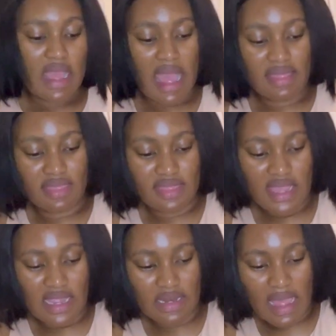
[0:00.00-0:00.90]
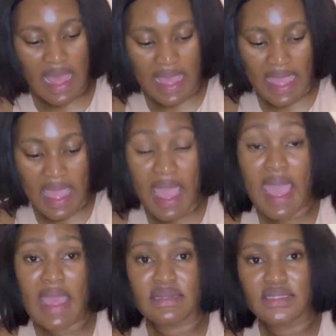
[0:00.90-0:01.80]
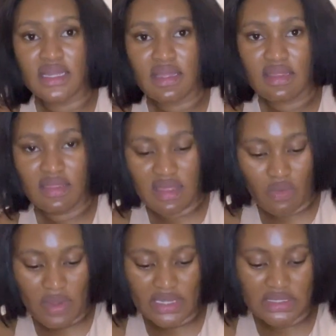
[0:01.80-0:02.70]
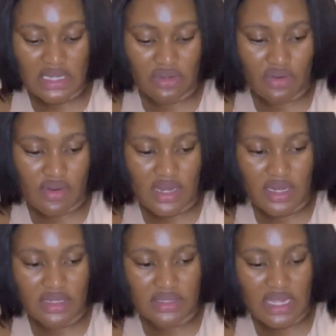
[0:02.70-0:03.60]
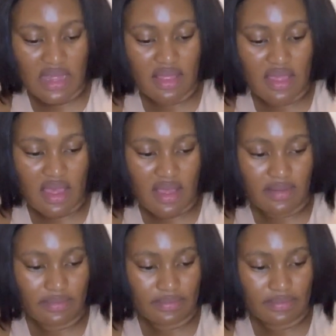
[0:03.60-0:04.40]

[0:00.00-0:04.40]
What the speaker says: and then I add the wet ingredients in there,